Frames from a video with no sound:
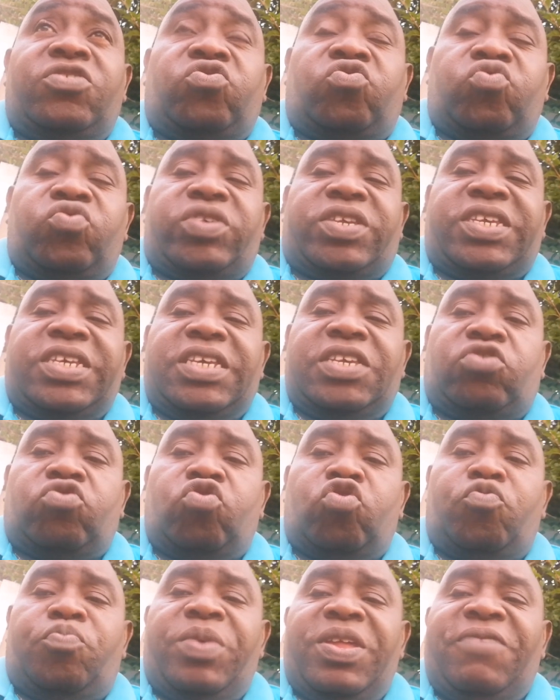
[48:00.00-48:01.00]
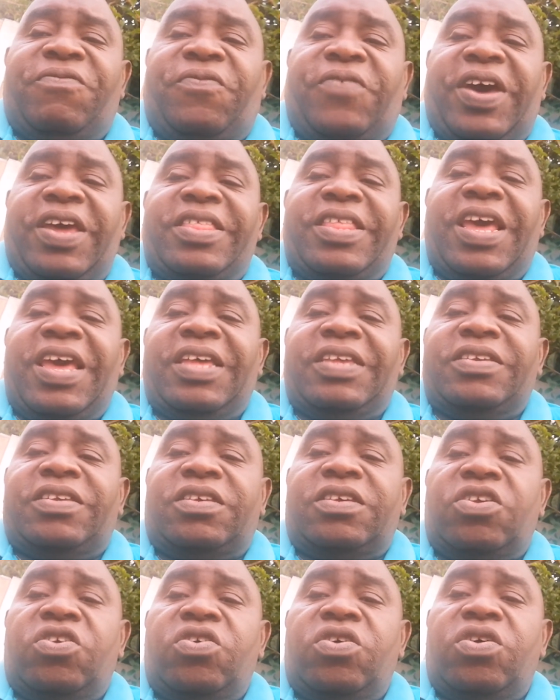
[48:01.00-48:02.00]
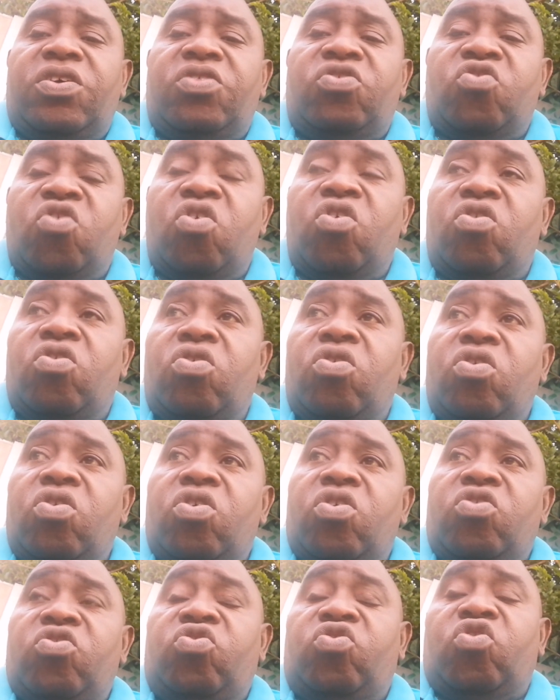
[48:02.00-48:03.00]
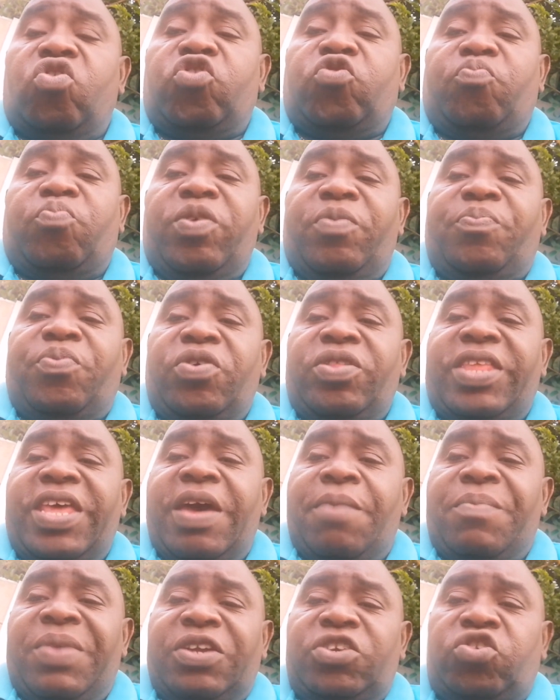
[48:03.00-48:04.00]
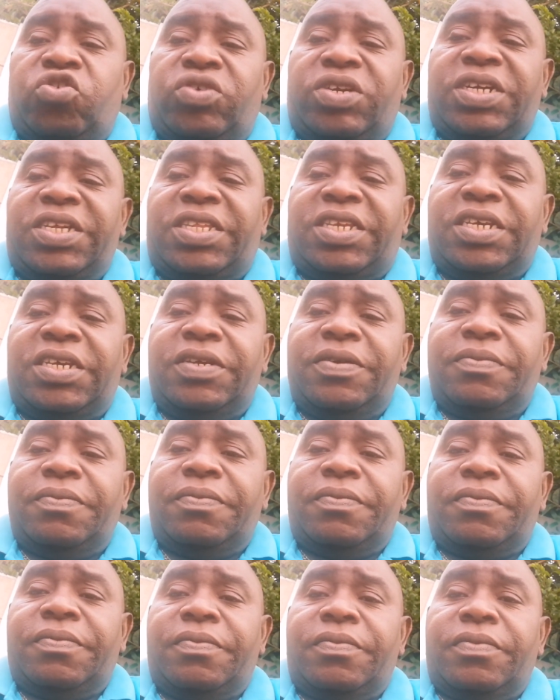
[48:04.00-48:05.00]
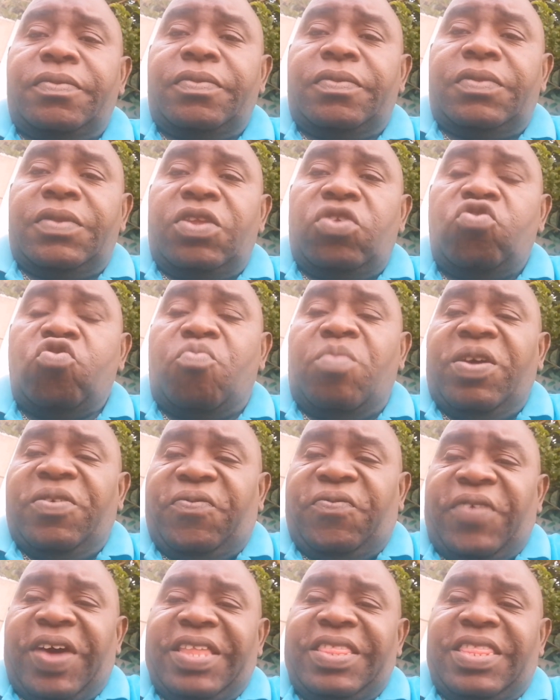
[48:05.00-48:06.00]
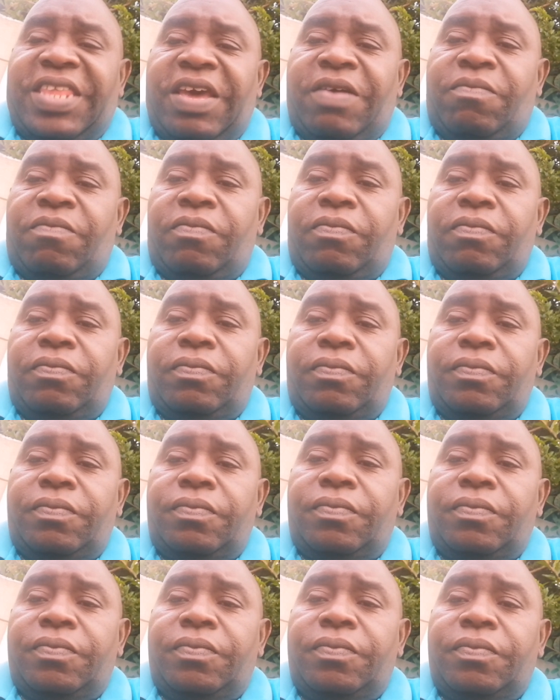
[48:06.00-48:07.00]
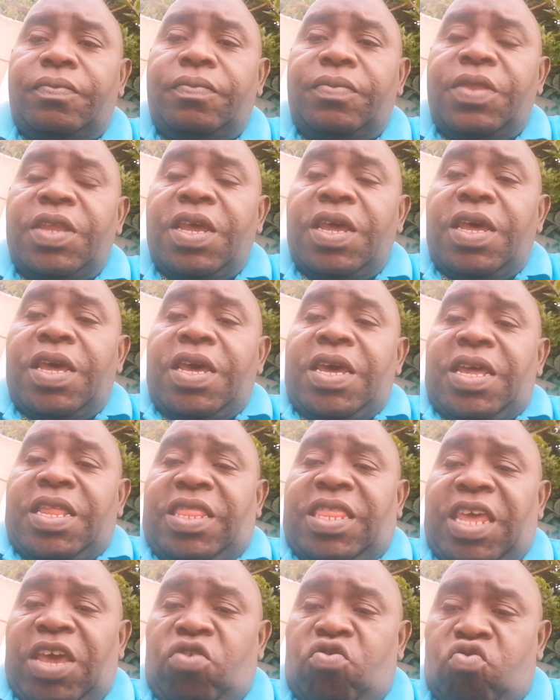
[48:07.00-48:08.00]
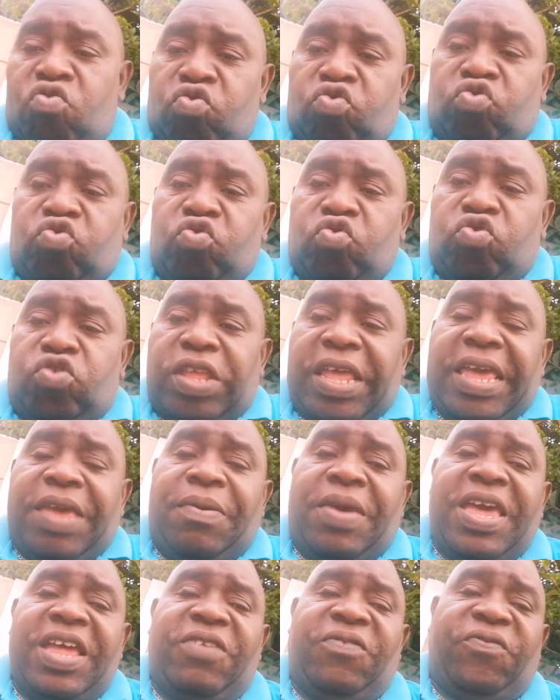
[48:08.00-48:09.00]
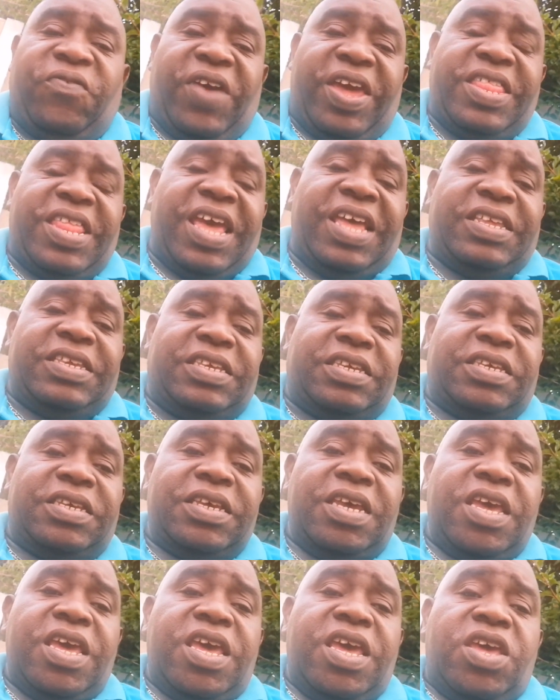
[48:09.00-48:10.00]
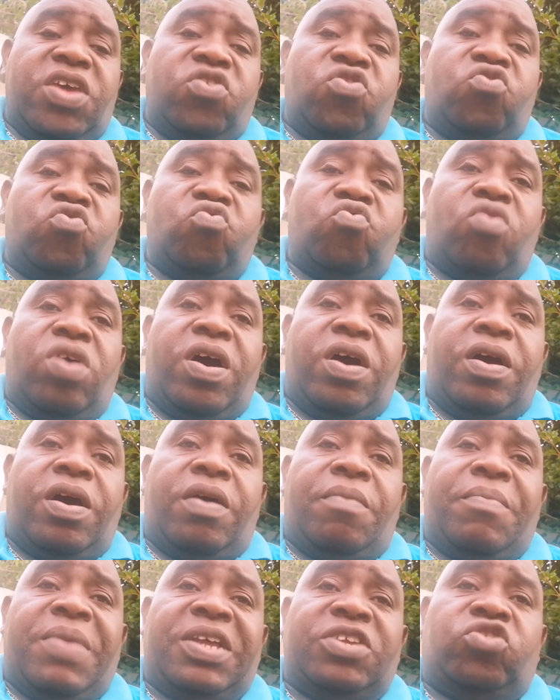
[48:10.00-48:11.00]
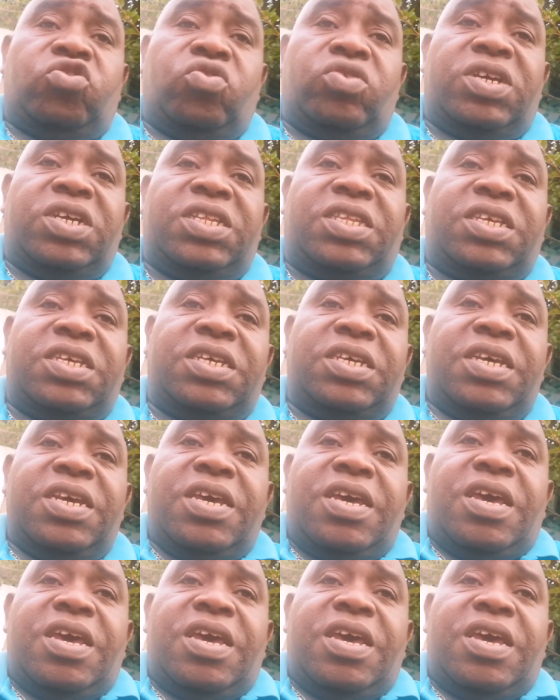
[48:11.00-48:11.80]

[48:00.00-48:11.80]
Tutsis who have been financed, no, those people, they are majority, you must fight them. The Hutus, they get finance, you are majority,